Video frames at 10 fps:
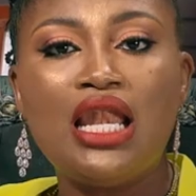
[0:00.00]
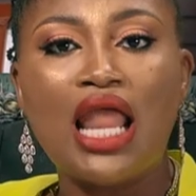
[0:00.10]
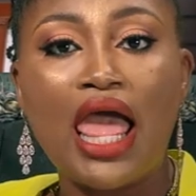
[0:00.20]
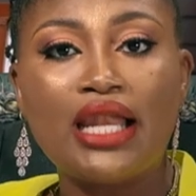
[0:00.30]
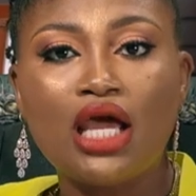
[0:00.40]

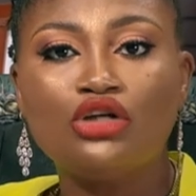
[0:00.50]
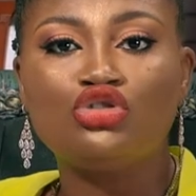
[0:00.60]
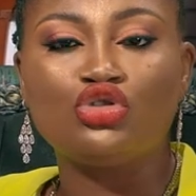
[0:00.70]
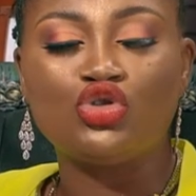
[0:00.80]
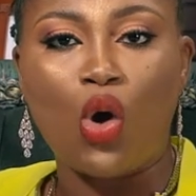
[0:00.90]
Learn
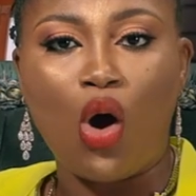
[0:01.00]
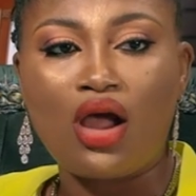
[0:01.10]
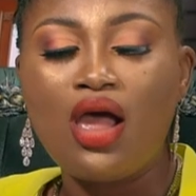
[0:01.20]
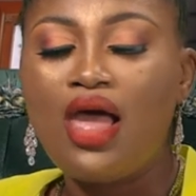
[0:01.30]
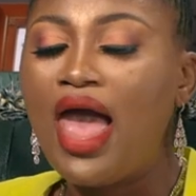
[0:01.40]
to
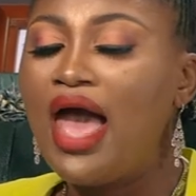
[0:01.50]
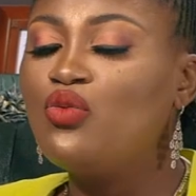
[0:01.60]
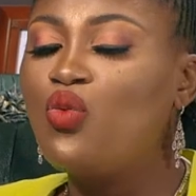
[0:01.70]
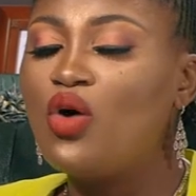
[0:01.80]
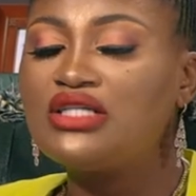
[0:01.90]
talk.
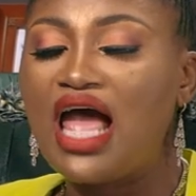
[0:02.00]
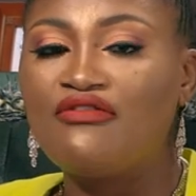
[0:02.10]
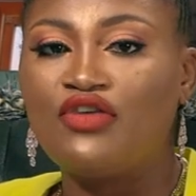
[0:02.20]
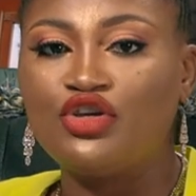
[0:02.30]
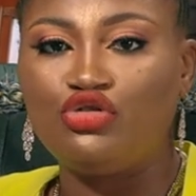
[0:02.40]
And
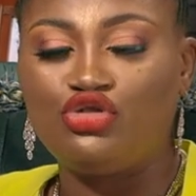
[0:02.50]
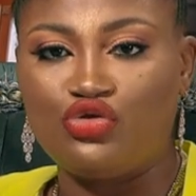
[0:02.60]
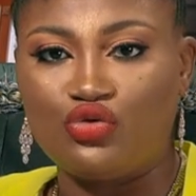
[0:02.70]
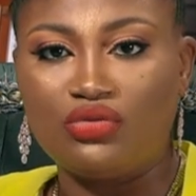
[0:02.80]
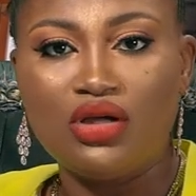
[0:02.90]
whatever you
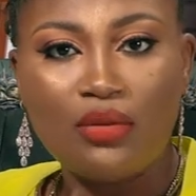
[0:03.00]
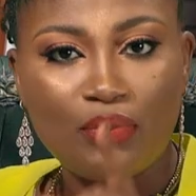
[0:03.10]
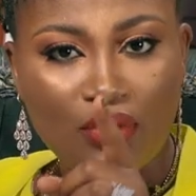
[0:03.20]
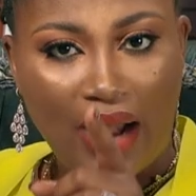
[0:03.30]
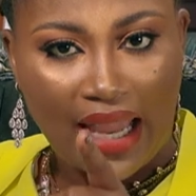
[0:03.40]
do,
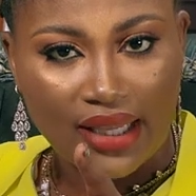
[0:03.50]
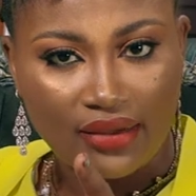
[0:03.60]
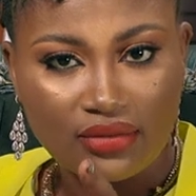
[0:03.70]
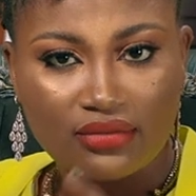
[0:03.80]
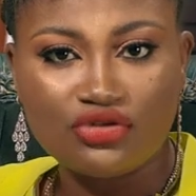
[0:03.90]
pray
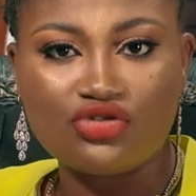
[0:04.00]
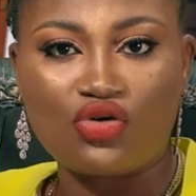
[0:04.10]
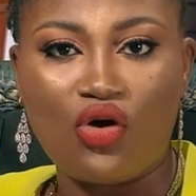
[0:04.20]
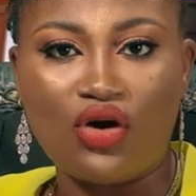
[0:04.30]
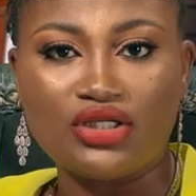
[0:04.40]
to
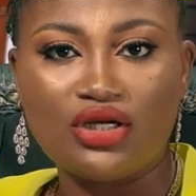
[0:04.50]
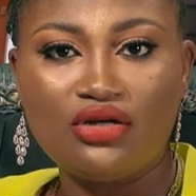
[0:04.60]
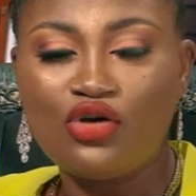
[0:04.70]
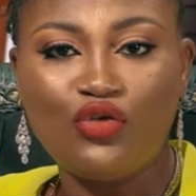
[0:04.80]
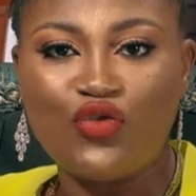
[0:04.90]
God.
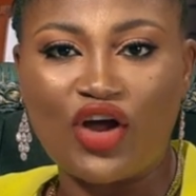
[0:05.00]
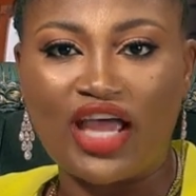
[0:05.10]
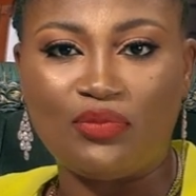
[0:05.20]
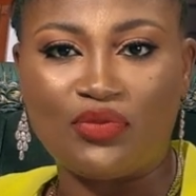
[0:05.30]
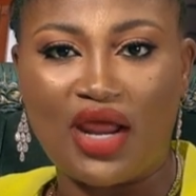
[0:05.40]
Don't
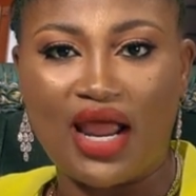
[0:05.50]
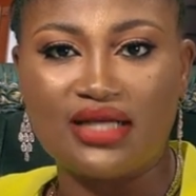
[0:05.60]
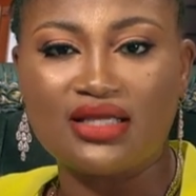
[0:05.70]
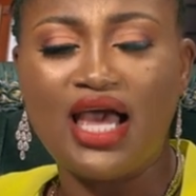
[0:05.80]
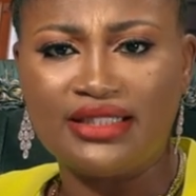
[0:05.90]
forget
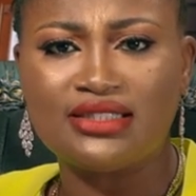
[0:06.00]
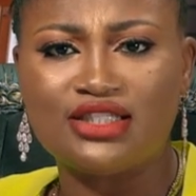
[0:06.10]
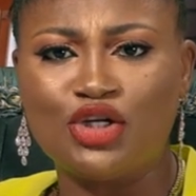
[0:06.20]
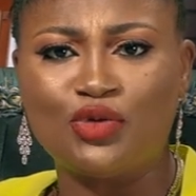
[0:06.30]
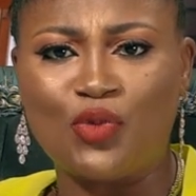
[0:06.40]
prayers. It
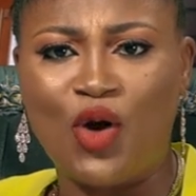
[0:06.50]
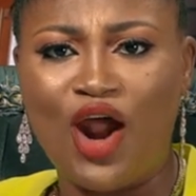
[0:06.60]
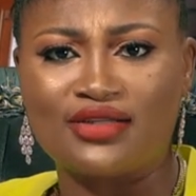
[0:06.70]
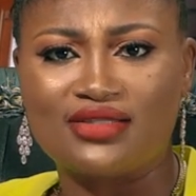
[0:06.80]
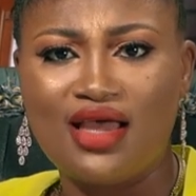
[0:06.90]
still
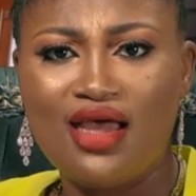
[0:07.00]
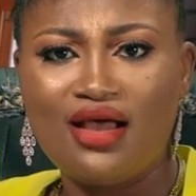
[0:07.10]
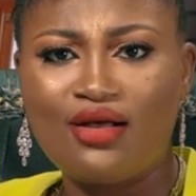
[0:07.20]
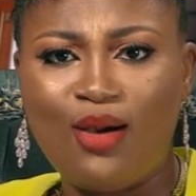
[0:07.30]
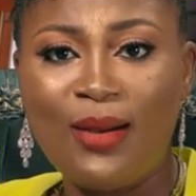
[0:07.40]
works.
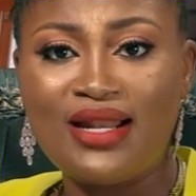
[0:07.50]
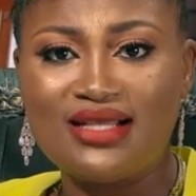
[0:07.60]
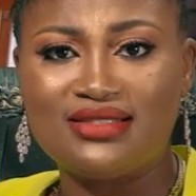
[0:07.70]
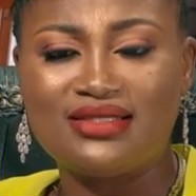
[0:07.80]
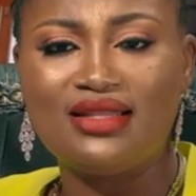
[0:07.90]
God
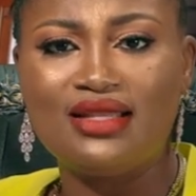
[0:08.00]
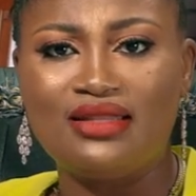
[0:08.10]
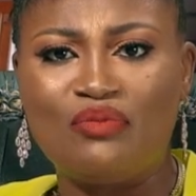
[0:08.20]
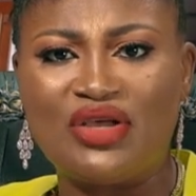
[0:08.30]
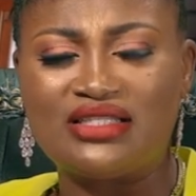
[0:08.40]
is still in
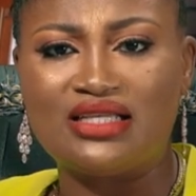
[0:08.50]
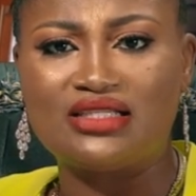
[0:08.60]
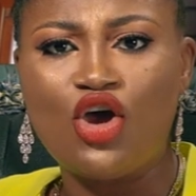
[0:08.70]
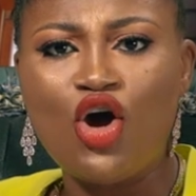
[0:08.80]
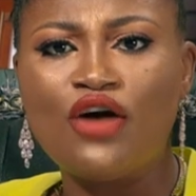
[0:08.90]
the
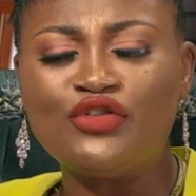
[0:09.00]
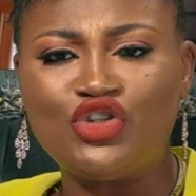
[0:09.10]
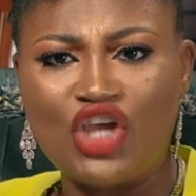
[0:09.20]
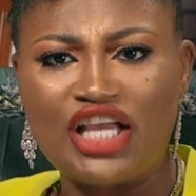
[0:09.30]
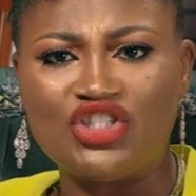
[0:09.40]
business of
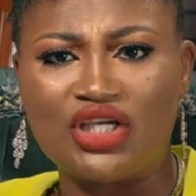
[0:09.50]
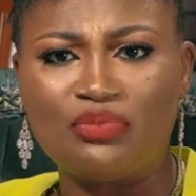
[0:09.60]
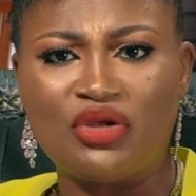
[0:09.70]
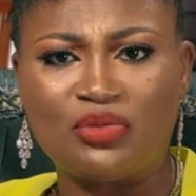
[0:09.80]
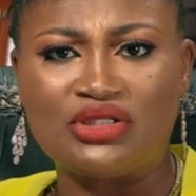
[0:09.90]
changing
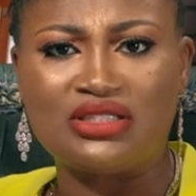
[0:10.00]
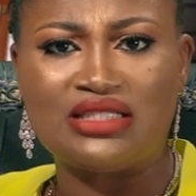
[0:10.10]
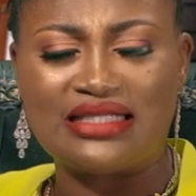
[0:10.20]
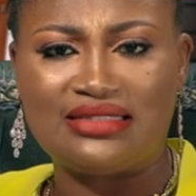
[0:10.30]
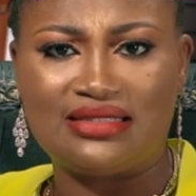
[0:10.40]
people's
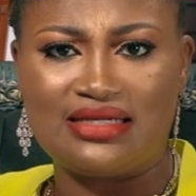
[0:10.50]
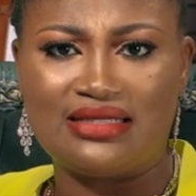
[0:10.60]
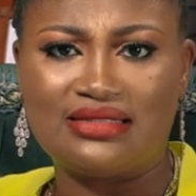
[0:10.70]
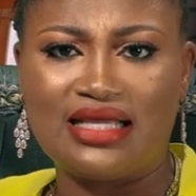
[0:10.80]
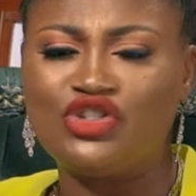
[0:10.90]

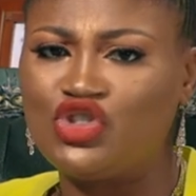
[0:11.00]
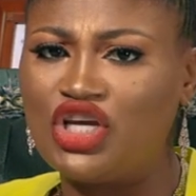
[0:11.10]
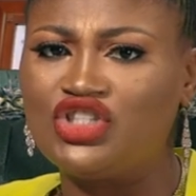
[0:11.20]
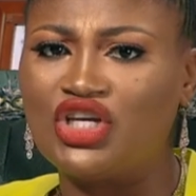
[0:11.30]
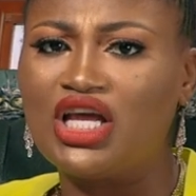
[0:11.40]
destinies and
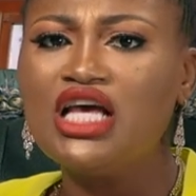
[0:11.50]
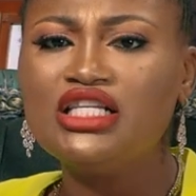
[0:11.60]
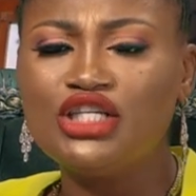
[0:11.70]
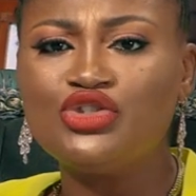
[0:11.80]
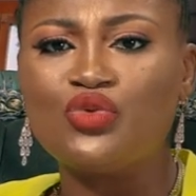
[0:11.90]
changing
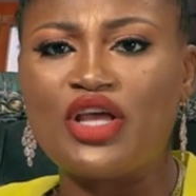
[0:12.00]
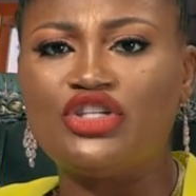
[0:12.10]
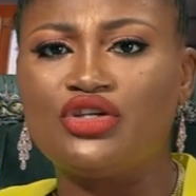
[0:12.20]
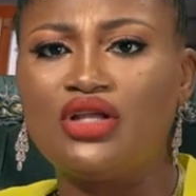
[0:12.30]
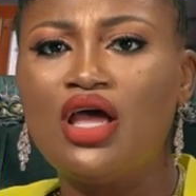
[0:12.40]

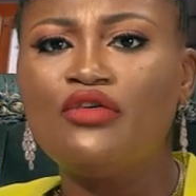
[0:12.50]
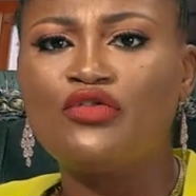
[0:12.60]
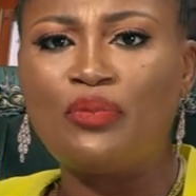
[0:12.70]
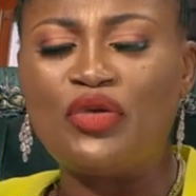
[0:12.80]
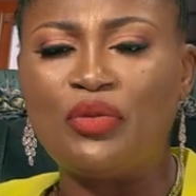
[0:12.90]
situation
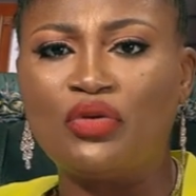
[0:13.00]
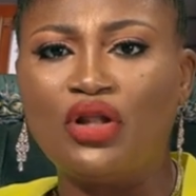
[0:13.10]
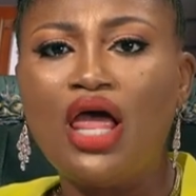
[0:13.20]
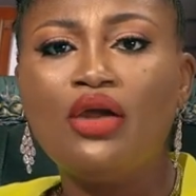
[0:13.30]
for people.